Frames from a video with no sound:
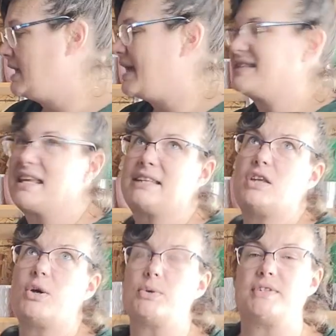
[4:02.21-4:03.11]
It's like
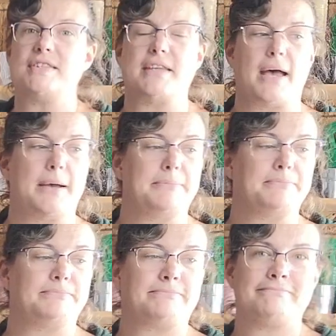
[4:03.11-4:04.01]
those
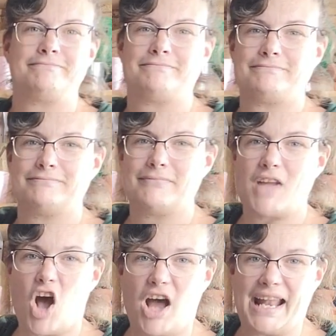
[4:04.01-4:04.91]

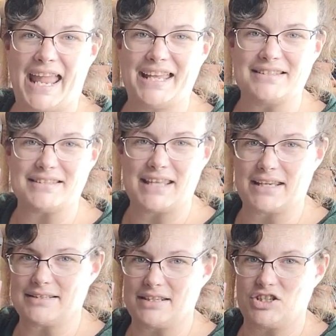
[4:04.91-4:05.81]
hot hands
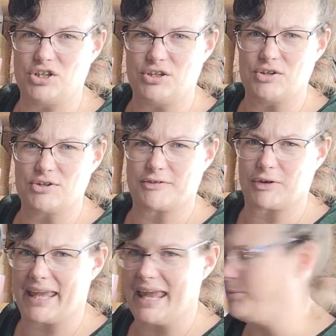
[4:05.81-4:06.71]
things that you use for
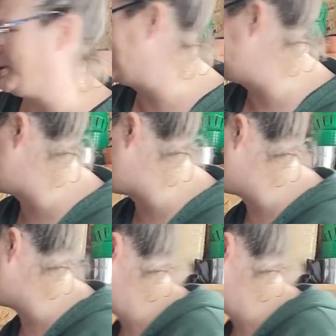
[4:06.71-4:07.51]
camping and stuff.